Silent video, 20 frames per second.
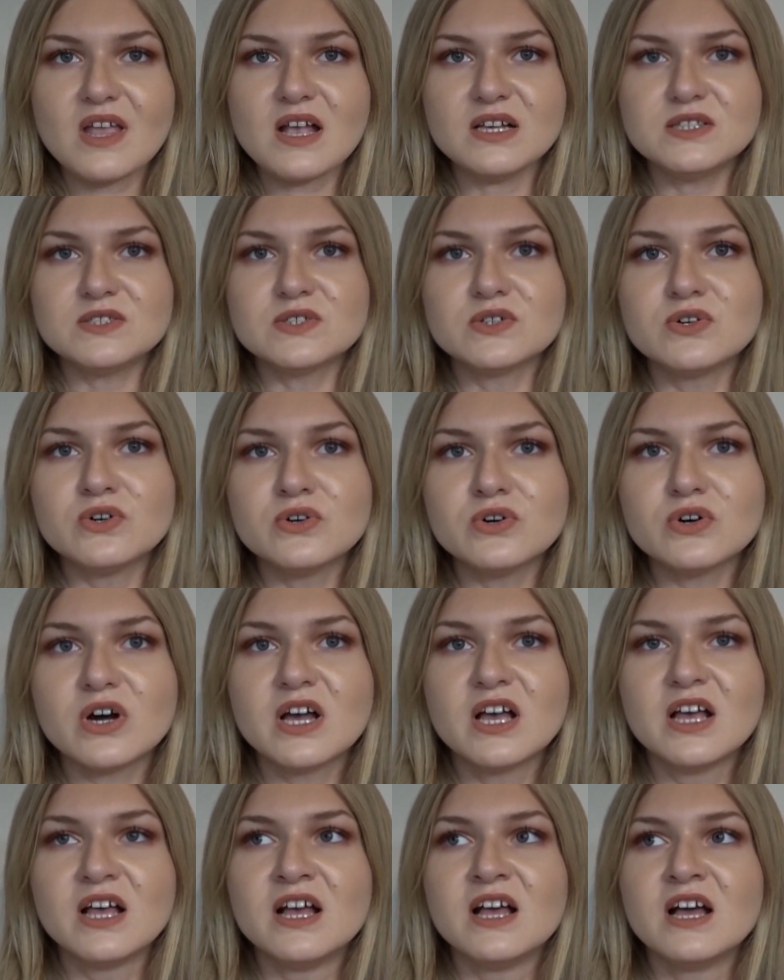So
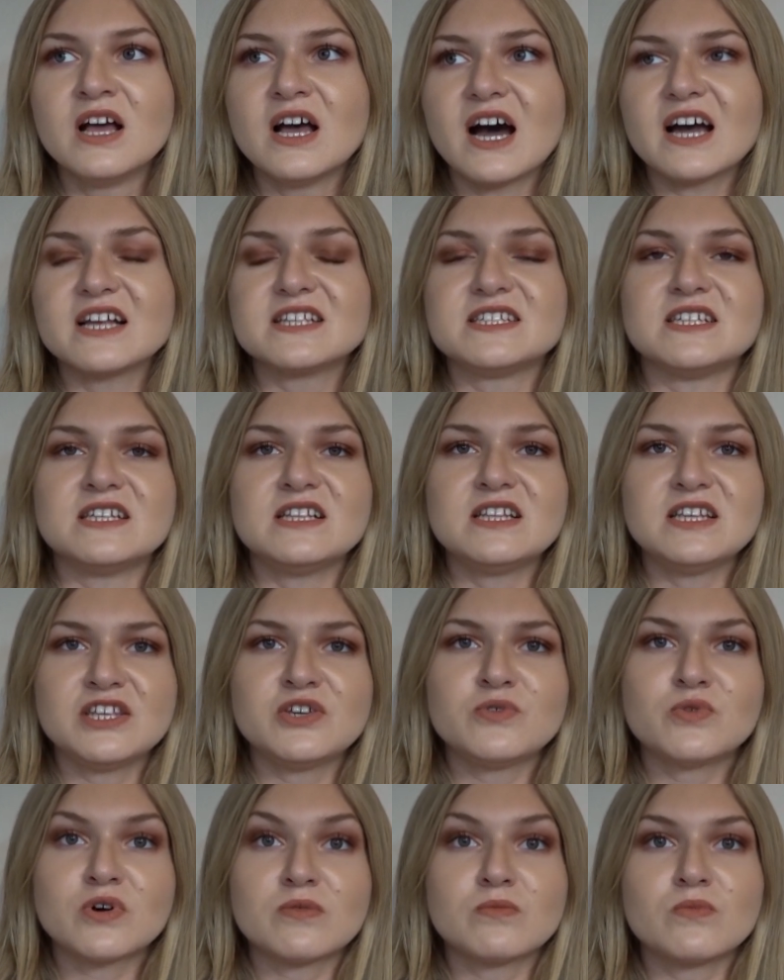ideally
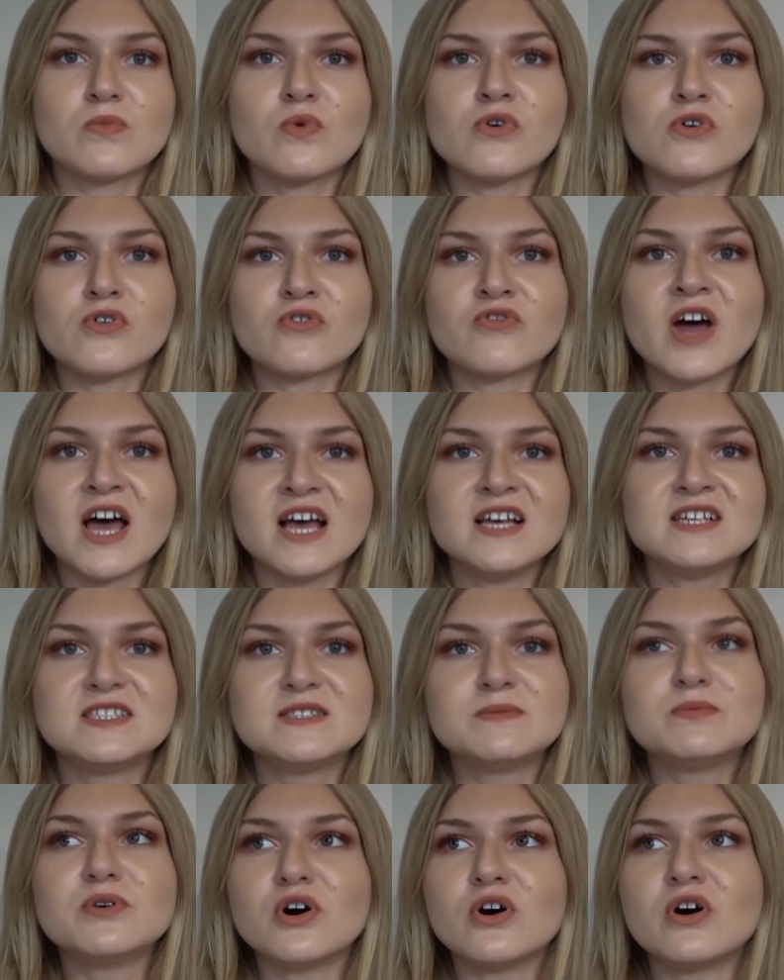you want more
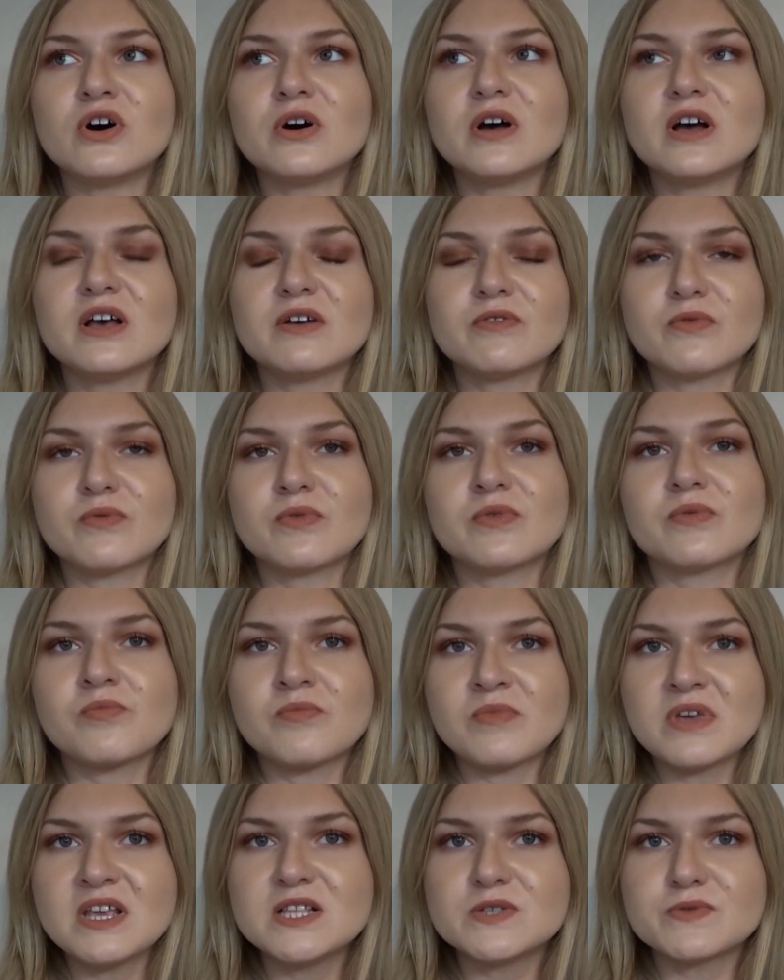rest, but
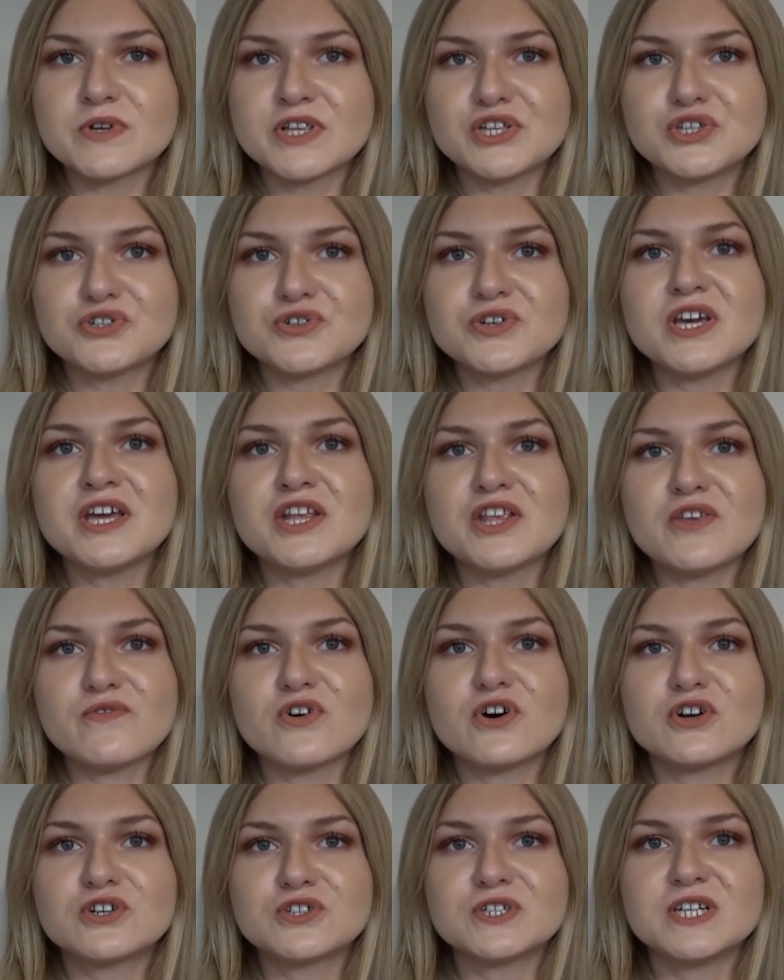it means when you train, you've
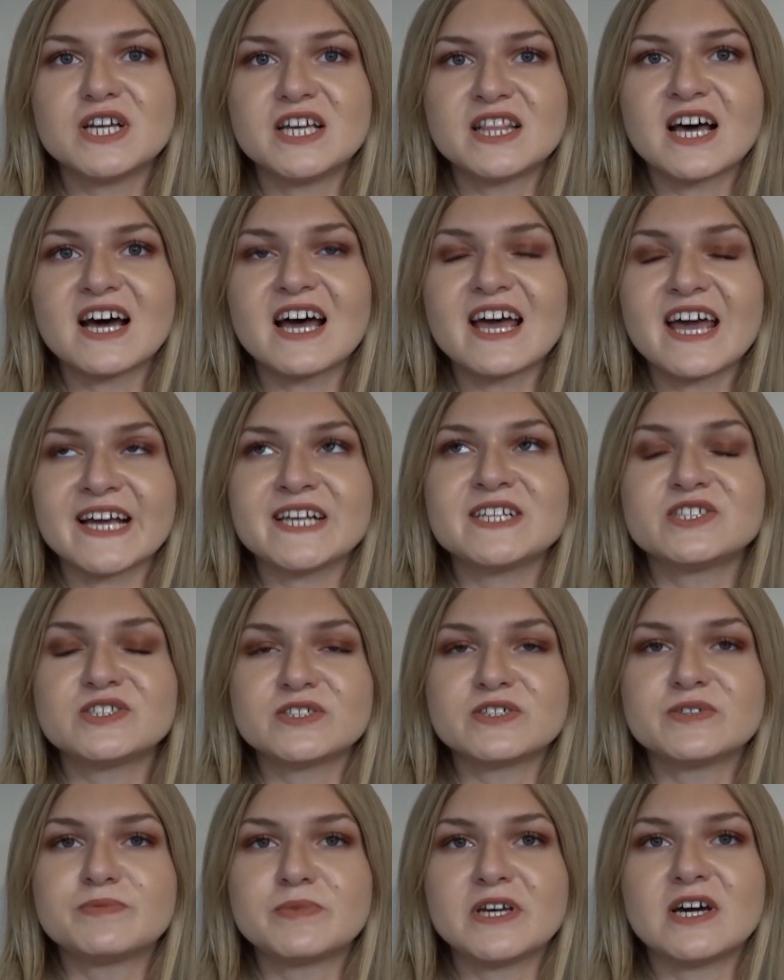got to train that
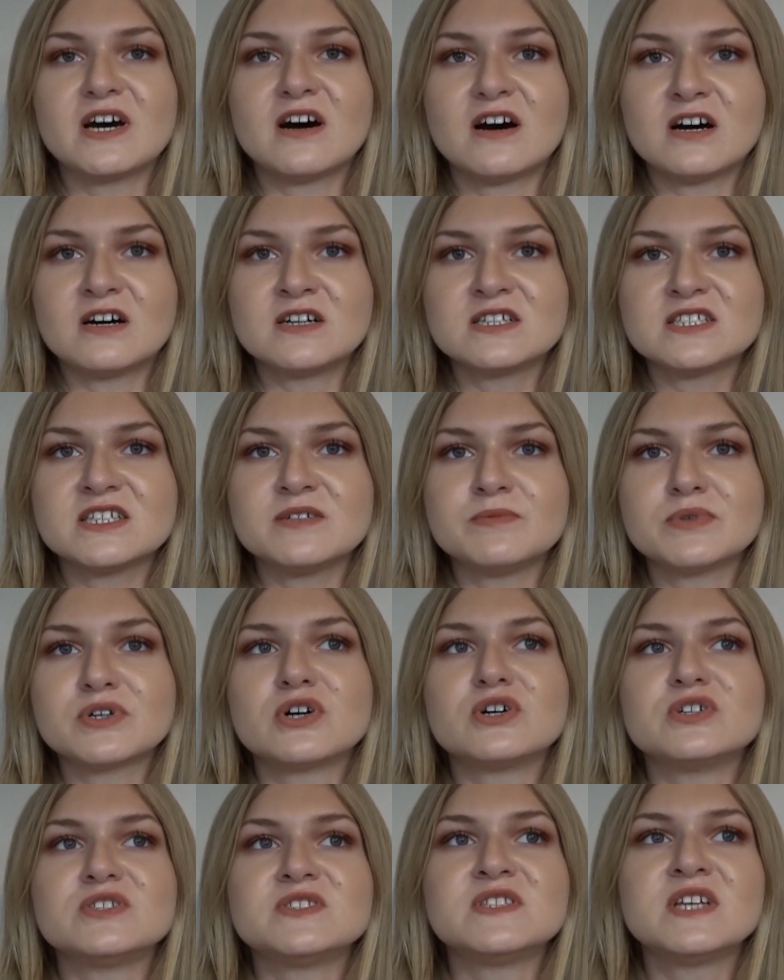extra bit harder,
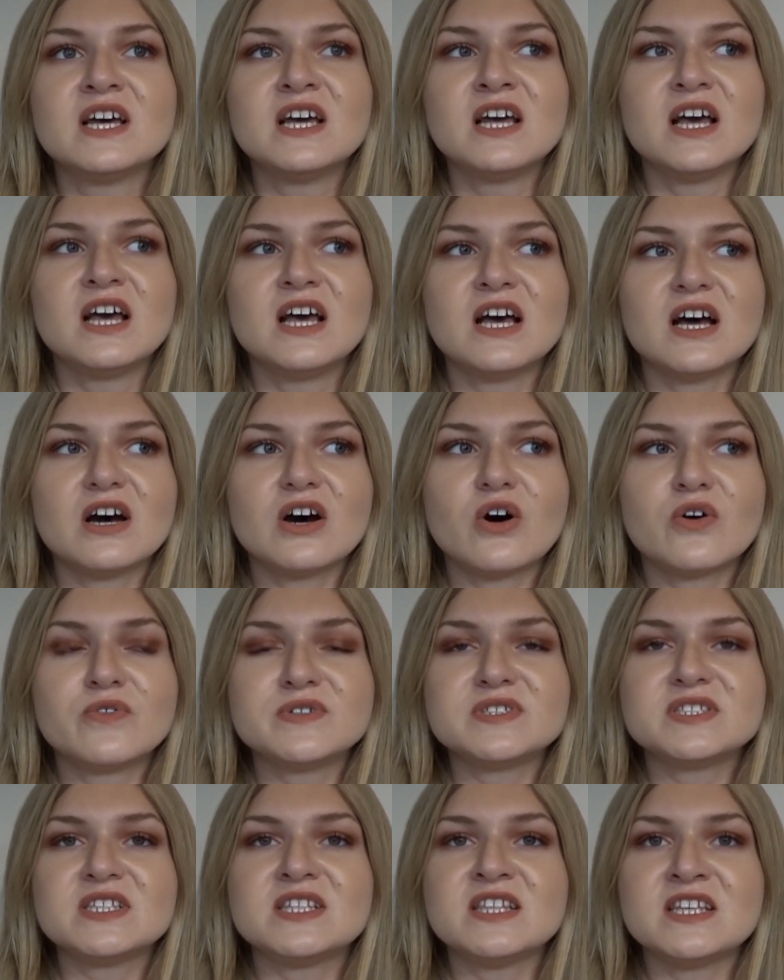because
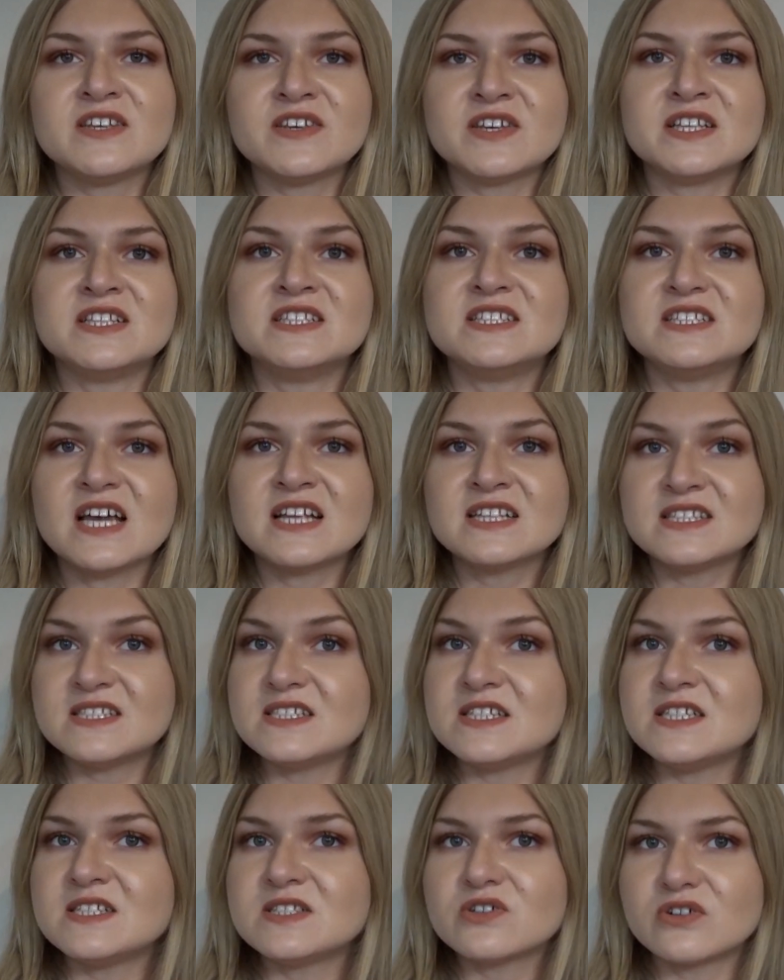obviously the
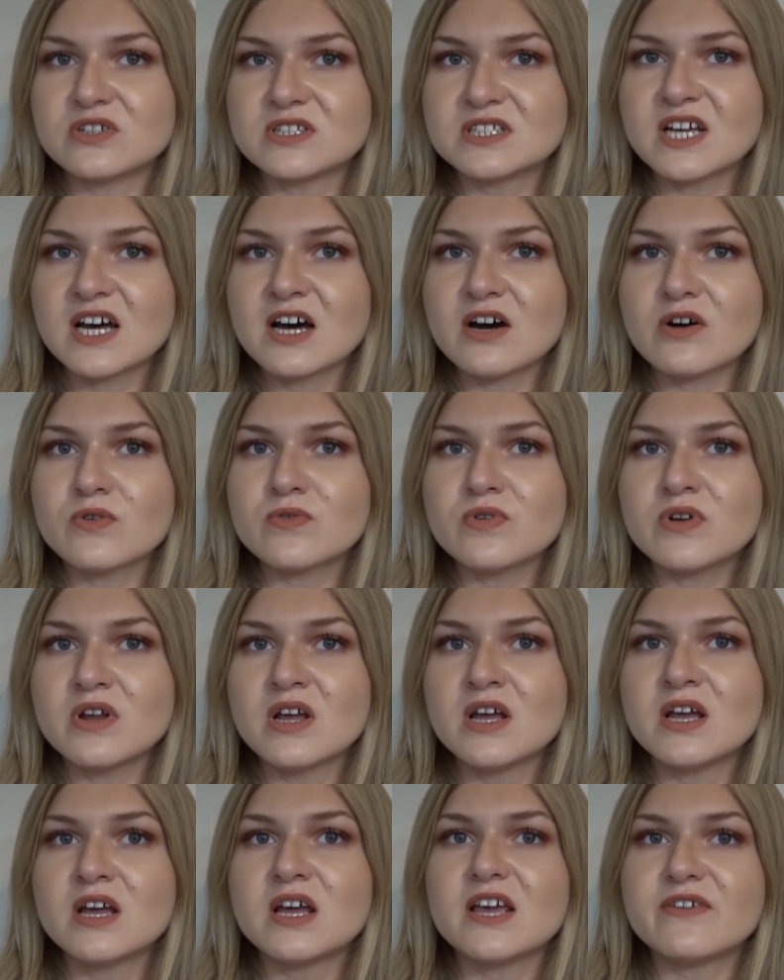intensity's gone down
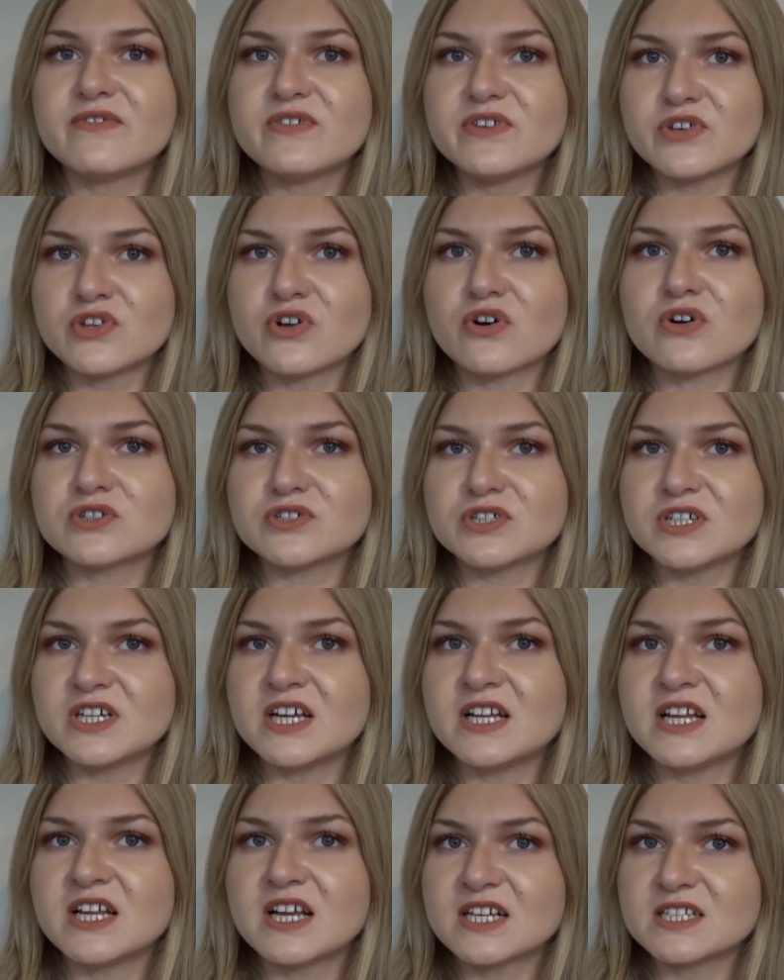if you're not
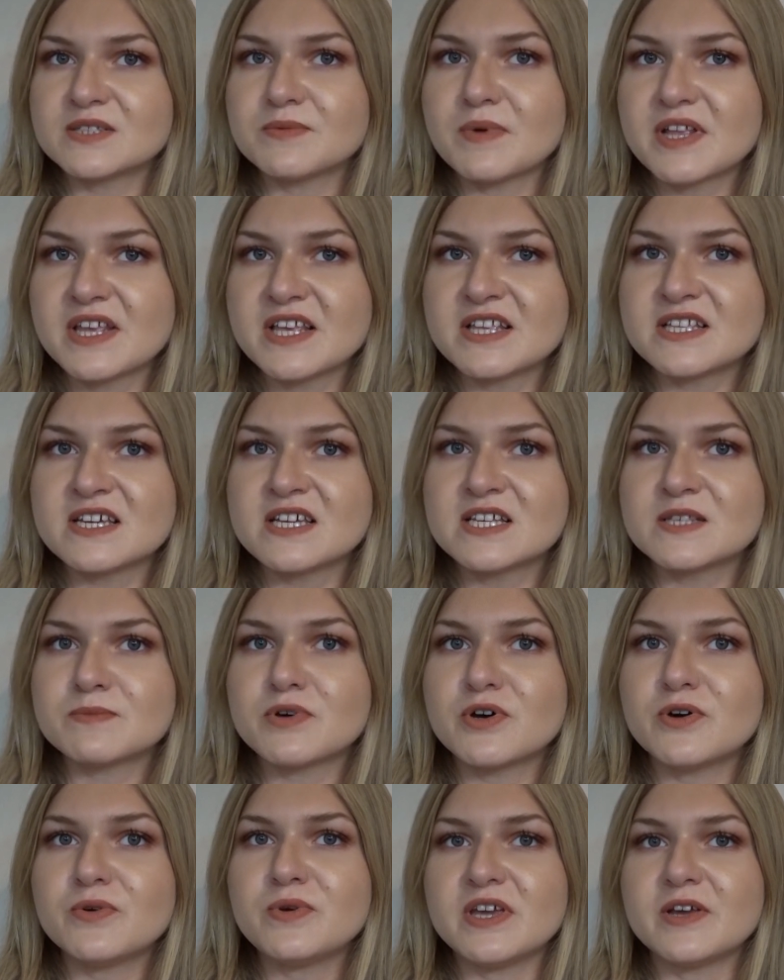training as many days
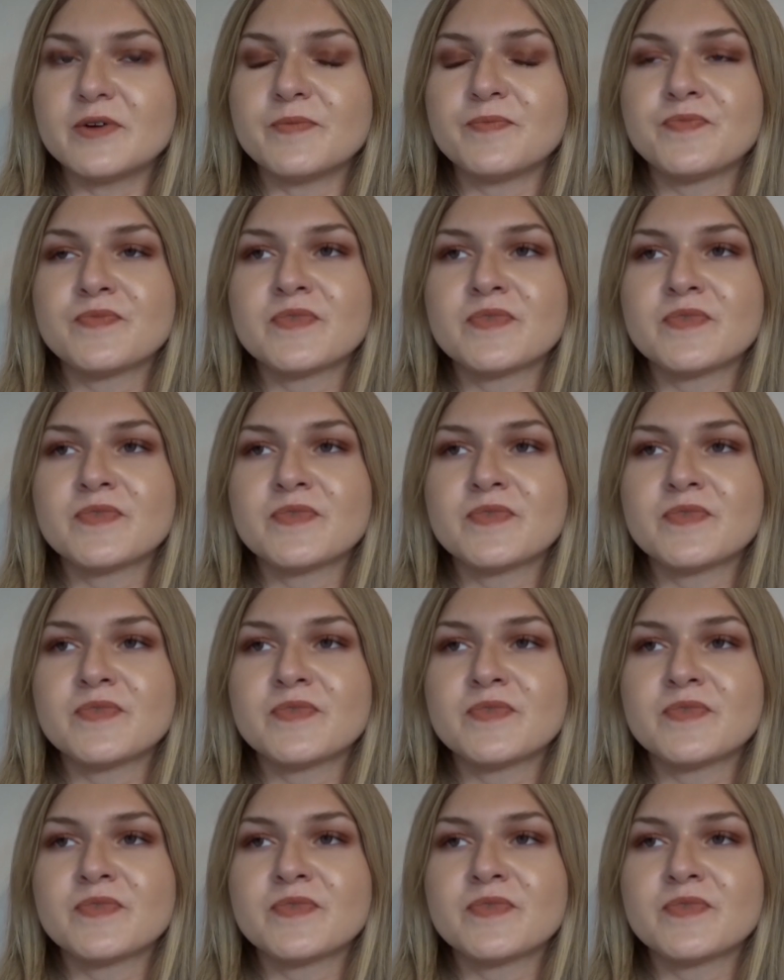per week.